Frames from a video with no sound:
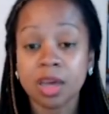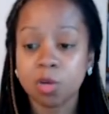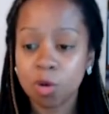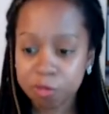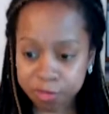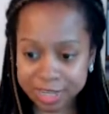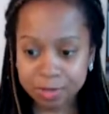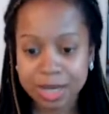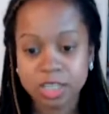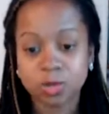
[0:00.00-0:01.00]
What
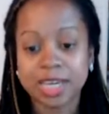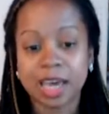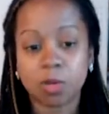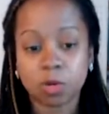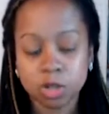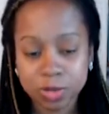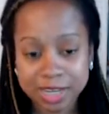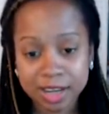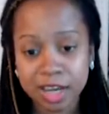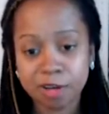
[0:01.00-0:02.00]
feedback do we get? What do we
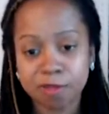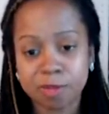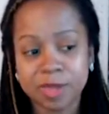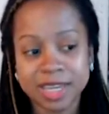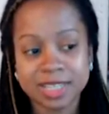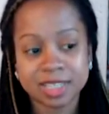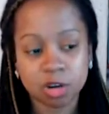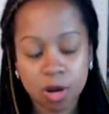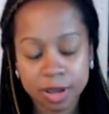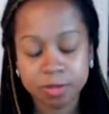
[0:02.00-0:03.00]
learn from this to
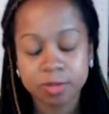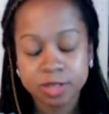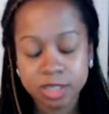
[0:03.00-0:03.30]
quite,